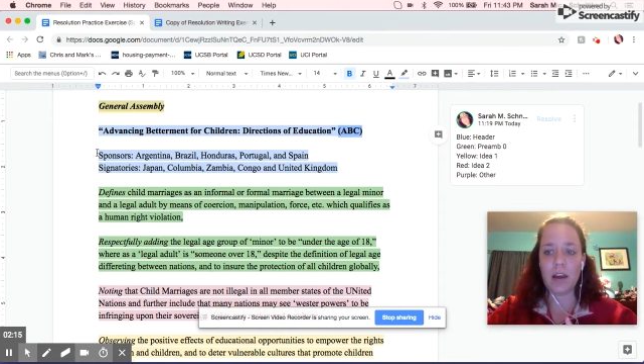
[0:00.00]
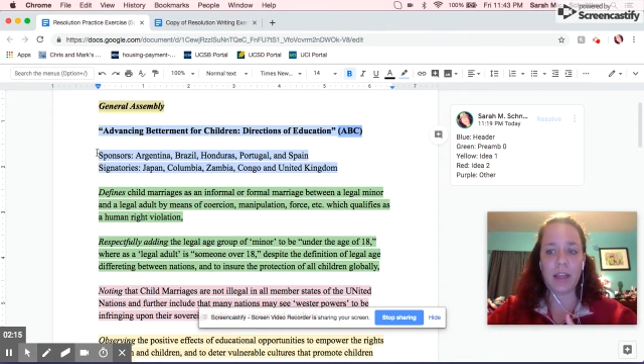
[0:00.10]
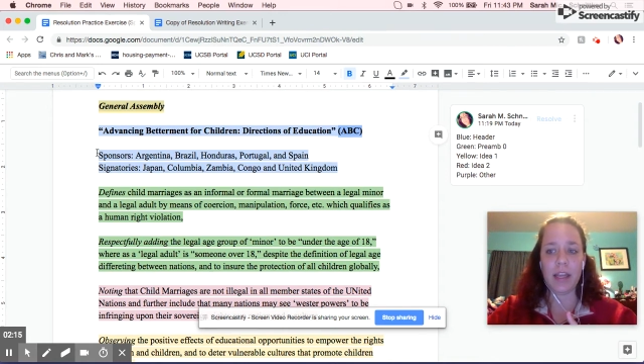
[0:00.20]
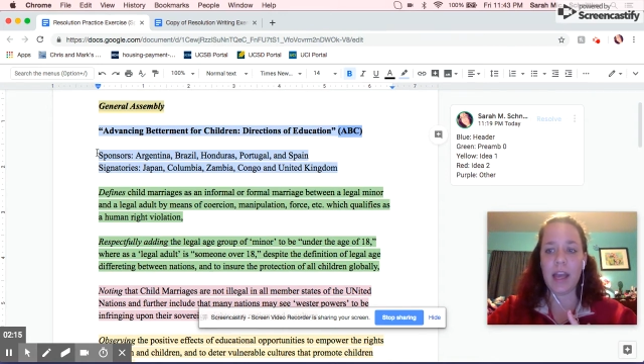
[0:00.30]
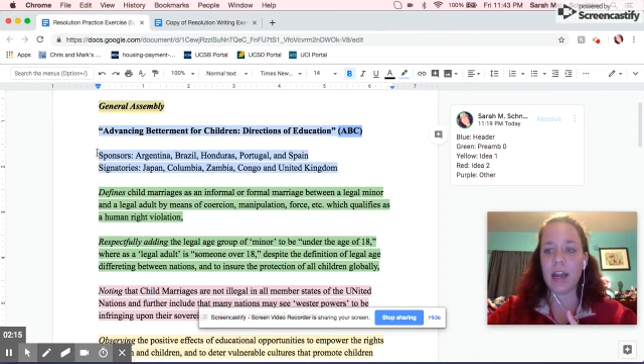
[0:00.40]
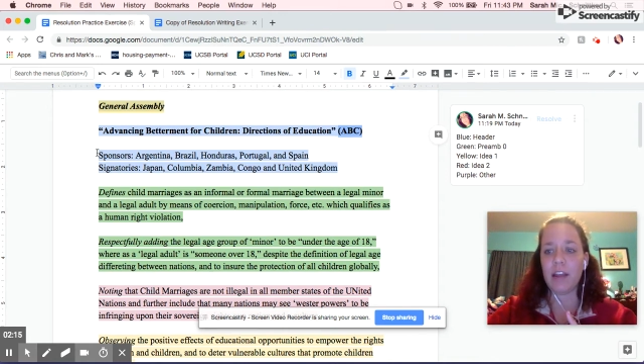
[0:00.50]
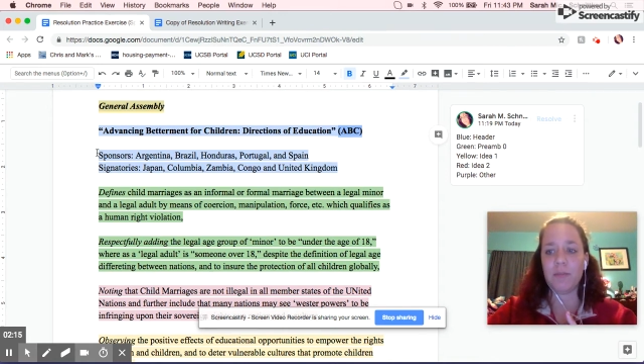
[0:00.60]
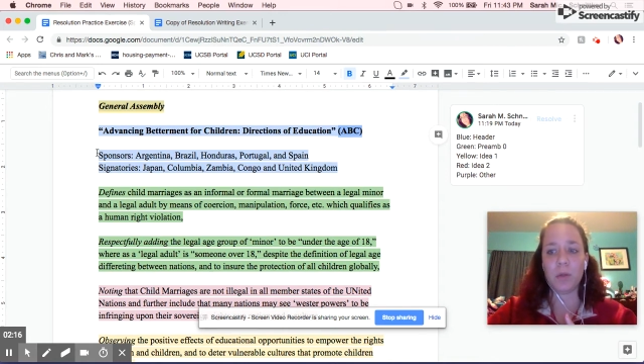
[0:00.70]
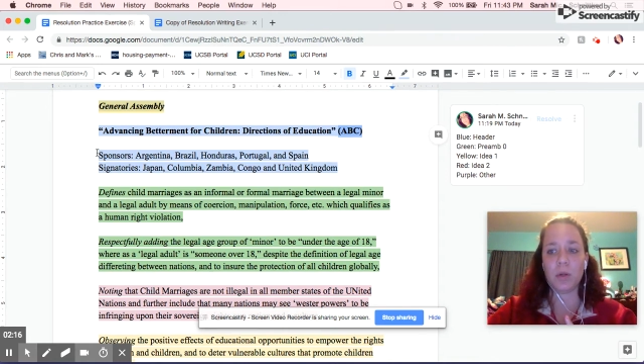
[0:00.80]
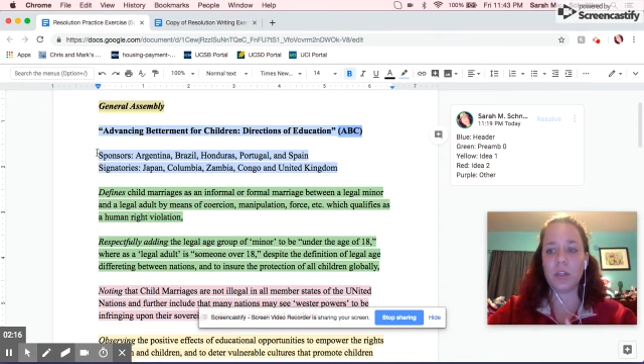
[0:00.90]
I've
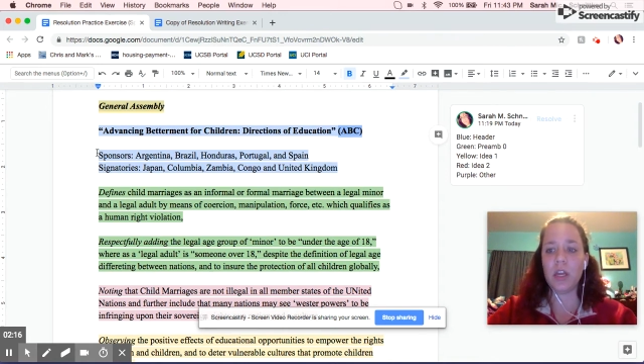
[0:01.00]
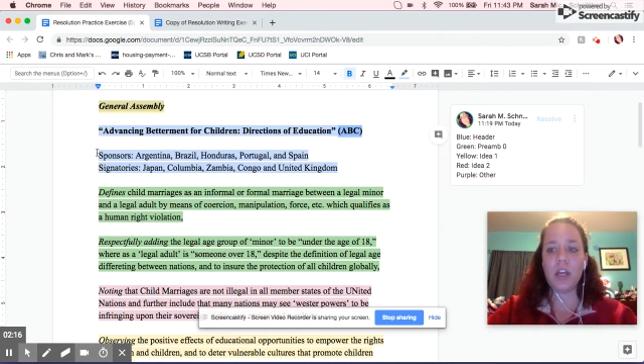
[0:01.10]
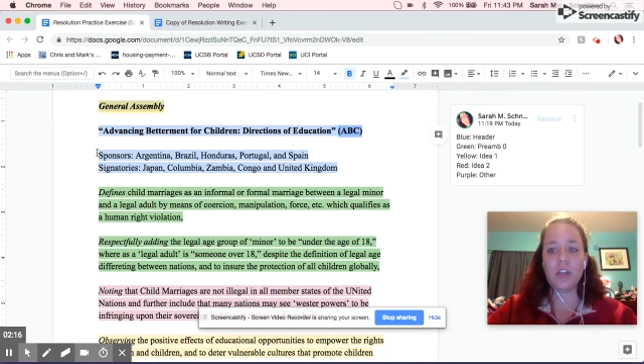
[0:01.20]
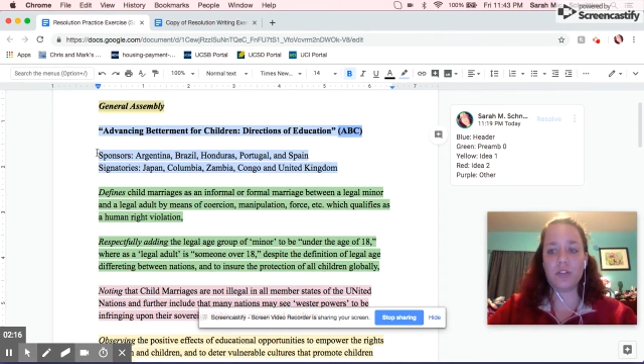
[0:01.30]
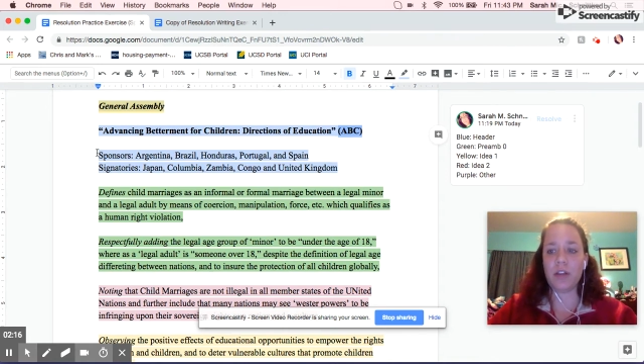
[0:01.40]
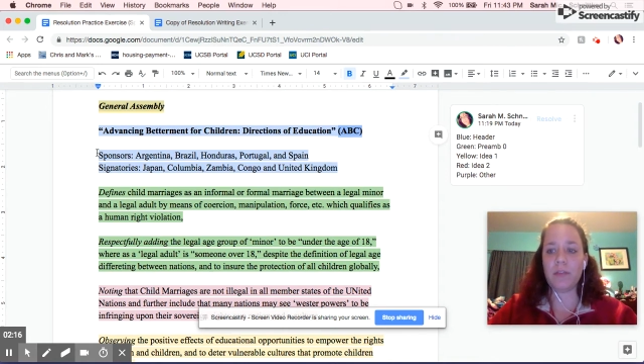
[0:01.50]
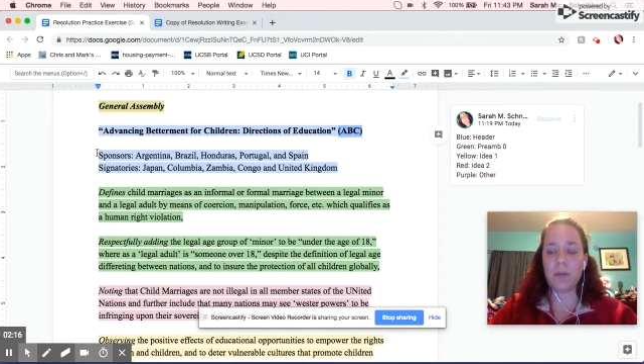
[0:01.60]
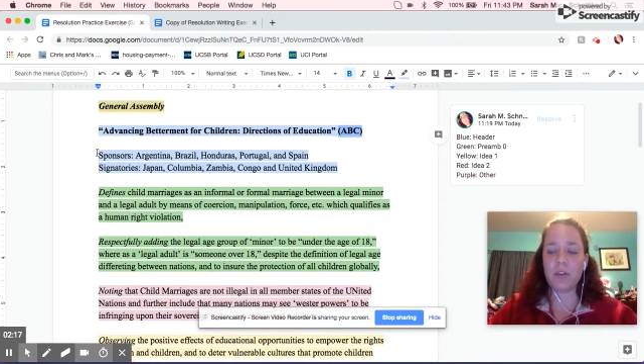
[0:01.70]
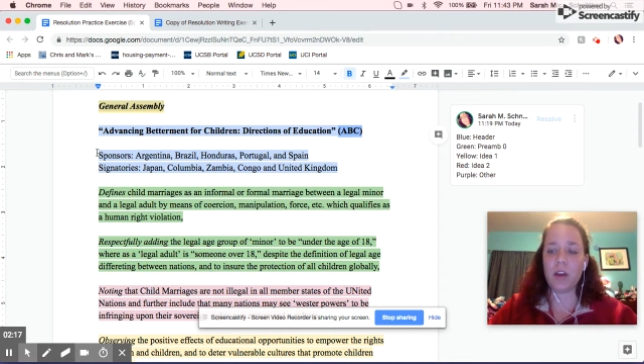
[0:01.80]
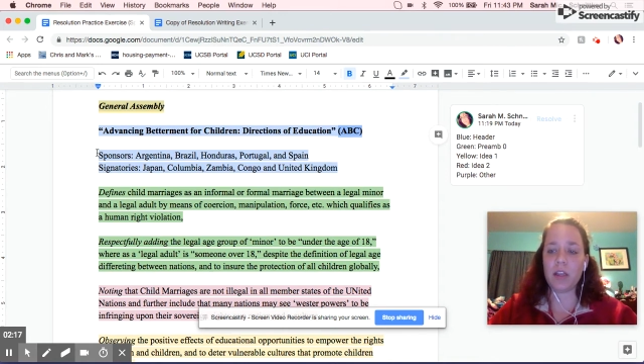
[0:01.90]
pulled straight from
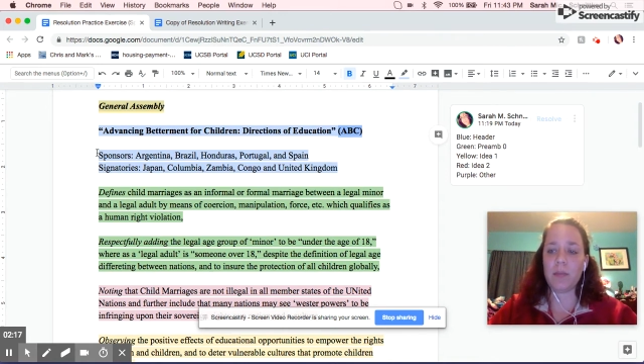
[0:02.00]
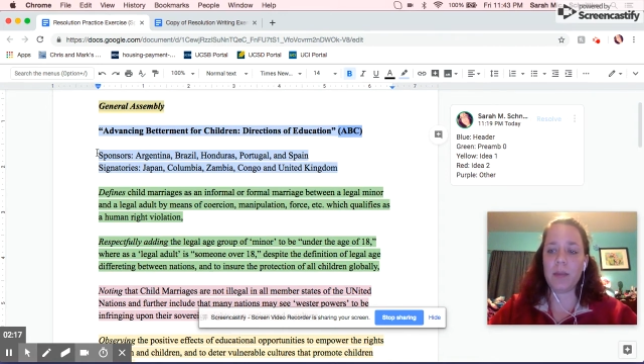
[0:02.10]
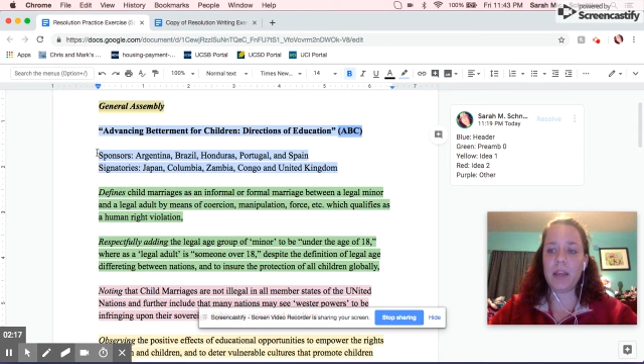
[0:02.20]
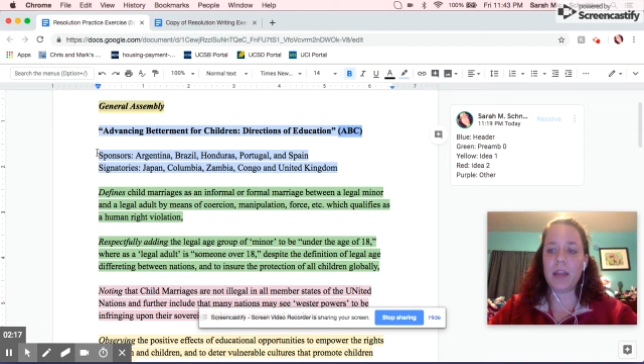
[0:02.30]
the document,